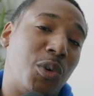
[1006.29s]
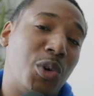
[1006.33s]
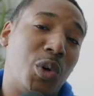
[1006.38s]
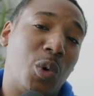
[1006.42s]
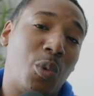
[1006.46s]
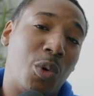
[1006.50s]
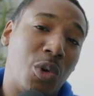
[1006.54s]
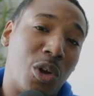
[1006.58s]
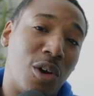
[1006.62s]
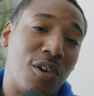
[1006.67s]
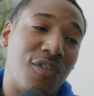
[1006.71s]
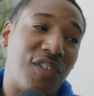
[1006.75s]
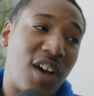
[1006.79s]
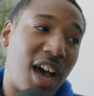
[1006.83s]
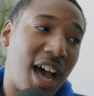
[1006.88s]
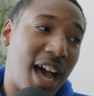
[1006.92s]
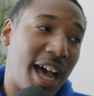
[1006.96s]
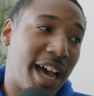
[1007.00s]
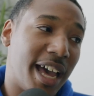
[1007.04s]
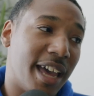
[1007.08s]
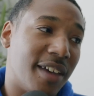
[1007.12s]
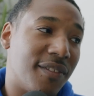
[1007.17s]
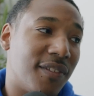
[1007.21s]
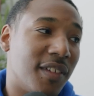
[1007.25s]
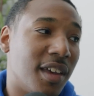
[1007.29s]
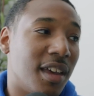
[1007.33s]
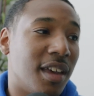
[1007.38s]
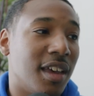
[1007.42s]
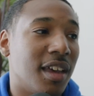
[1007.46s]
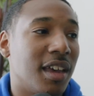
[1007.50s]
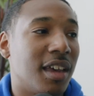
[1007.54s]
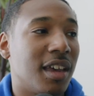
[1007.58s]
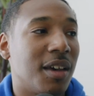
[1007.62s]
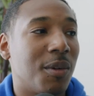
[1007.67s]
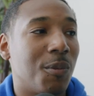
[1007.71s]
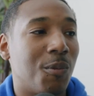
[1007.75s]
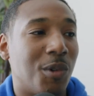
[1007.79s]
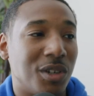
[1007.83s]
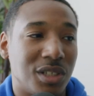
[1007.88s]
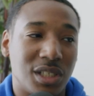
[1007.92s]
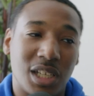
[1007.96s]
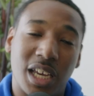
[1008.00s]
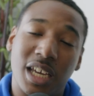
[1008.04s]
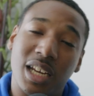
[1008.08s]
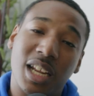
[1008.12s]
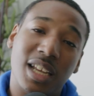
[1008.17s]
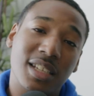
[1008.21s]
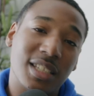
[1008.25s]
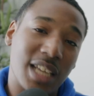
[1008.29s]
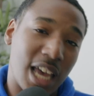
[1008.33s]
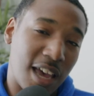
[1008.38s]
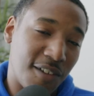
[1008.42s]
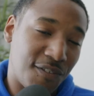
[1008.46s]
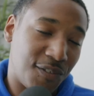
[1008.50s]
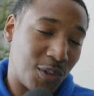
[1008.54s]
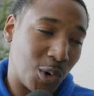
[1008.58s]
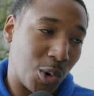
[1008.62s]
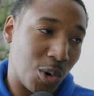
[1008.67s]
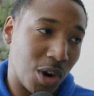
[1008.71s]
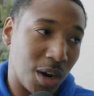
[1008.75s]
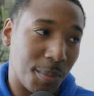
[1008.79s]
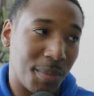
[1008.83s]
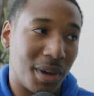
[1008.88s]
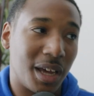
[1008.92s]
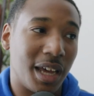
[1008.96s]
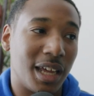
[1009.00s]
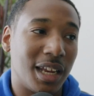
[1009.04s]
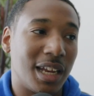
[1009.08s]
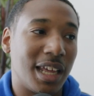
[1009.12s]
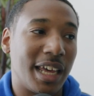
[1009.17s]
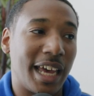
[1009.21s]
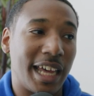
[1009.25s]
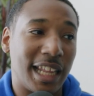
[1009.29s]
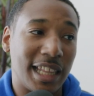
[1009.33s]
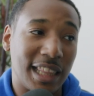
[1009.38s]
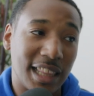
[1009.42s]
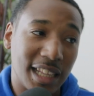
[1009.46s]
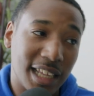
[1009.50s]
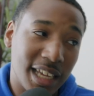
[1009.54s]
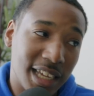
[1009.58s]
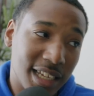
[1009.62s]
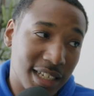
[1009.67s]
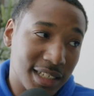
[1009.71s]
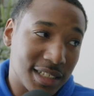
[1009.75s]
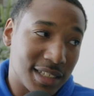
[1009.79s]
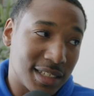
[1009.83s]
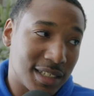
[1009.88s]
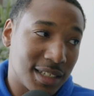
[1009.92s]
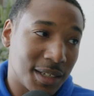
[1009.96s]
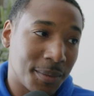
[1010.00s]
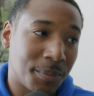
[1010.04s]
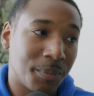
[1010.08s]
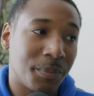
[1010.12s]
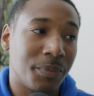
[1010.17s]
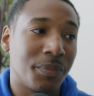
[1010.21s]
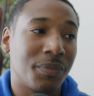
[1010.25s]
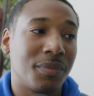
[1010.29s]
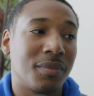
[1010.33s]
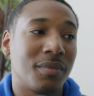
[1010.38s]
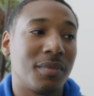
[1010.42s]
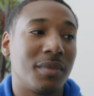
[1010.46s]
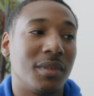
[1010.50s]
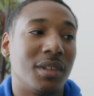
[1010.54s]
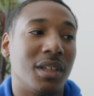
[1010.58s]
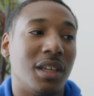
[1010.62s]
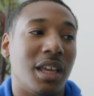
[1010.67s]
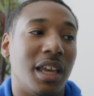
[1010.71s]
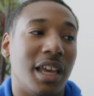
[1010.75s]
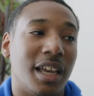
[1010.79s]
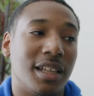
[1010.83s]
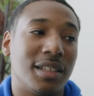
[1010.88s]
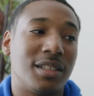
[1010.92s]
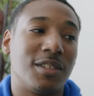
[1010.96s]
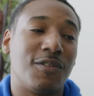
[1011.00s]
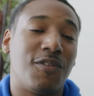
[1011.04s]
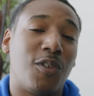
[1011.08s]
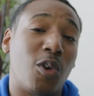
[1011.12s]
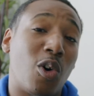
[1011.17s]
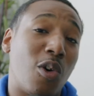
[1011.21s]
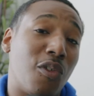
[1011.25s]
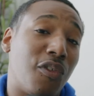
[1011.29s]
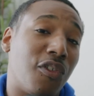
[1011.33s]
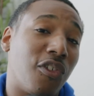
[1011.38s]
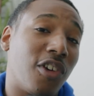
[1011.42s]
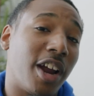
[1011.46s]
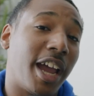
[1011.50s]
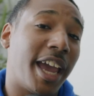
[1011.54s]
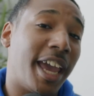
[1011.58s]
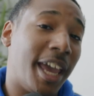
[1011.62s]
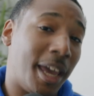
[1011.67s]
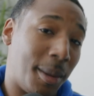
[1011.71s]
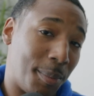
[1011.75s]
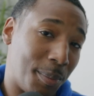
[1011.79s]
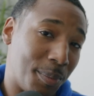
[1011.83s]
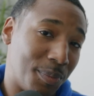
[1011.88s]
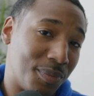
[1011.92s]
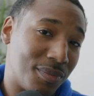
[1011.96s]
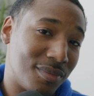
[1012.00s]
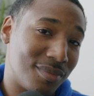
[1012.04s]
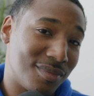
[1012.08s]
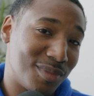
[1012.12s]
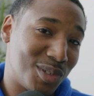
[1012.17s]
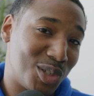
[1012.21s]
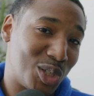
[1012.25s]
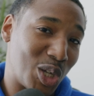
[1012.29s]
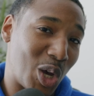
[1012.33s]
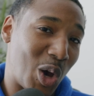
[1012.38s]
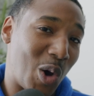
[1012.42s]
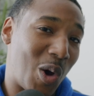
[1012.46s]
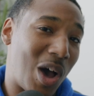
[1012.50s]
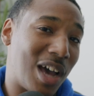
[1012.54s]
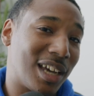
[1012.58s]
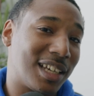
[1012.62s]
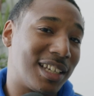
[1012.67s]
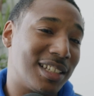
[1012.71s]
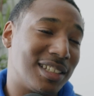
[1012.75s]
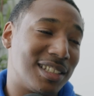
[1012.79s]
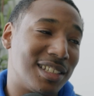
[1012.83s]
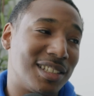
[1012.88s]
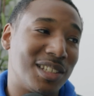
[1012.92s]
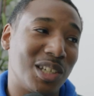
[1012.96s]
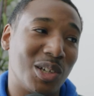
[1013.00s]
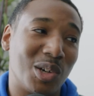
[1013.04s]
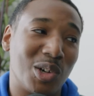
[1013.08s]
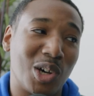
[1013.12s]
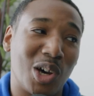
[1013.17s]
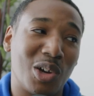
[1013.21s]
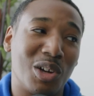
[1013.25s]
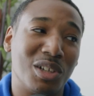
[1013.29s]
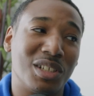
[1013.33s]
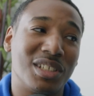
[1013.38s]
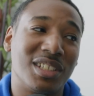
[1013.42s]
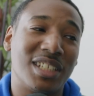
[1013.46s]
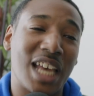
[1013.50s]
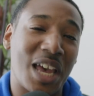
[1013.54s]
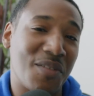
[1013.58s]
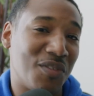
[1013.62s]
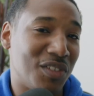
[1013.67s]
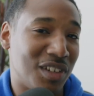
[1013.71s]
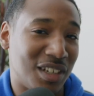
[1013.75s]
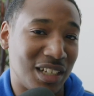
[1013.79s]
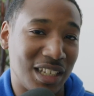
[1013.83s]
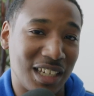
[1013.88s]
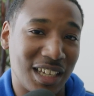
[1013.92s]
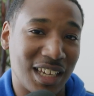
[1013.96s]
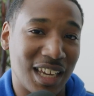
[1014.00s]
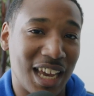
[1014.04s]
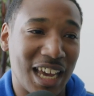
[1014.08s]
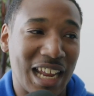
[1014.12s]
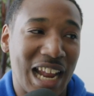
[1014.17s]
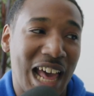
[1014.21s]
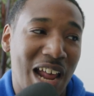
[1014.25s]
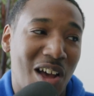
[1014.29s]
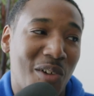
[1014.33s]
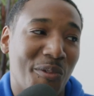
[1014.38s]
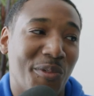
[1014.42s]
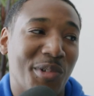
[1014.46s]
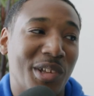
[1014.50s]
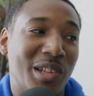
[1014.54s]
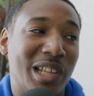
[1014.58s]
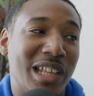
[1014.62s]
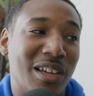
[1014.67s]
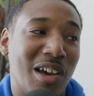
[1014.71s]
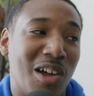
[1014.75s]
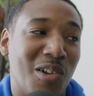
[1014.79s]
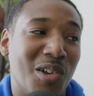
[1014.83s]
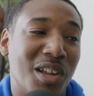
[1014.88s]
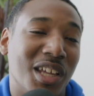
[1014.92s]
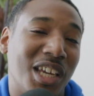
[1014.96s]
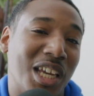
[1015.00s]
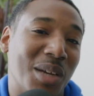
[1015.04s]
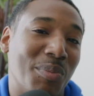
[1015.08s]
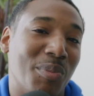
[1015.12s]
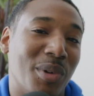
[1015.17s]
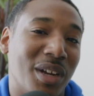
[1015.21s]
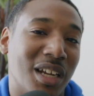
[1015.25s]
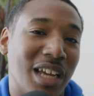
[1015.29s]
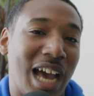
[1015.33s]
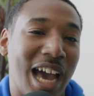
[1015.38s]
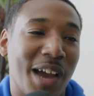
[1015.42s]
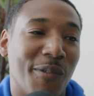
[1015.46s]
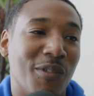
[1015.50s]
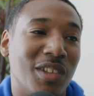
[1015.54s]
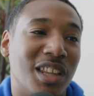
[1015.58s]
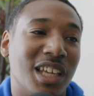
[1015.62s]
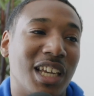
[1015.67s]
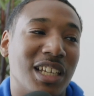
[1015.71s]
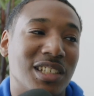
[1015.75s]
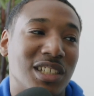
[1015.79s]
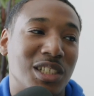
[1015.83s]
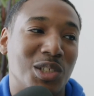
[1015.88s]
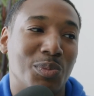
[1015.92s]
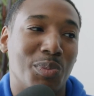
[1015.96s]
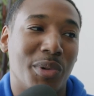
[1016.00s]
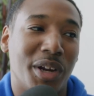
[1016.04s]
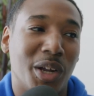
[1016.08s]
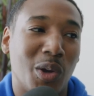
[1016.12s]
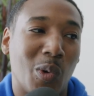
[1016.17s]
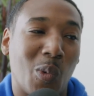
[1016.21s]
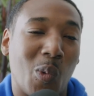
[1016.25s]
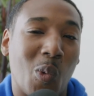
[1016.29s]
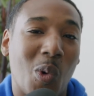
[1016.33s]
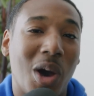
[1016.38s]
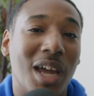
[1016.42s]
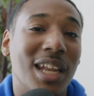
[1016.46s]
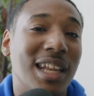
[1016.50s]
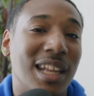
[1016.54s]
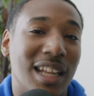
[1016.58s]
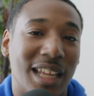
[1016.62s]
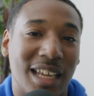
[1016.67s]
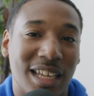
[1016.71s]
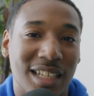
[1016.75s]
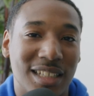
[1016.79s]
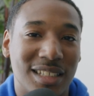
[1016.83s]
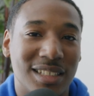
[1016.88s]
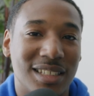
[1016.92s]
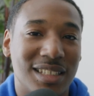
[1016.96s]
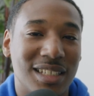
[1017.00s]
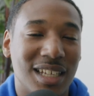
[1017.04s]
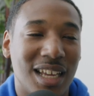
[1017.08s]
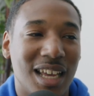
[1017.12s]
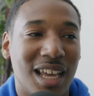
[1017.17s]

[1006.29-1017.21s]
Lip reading: to 105, which it is f4, but at least it's full frame. So I can still go to 70 and I really can just bring one lens.